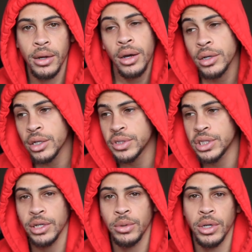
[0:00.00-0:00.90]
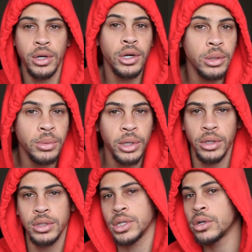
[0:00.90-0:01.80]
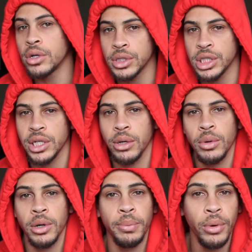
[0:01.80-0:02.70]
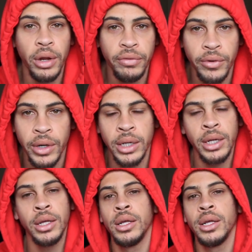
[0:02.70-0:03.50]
I don't know if she's here with her homegirls. I don't know if she's here with her boyfriend.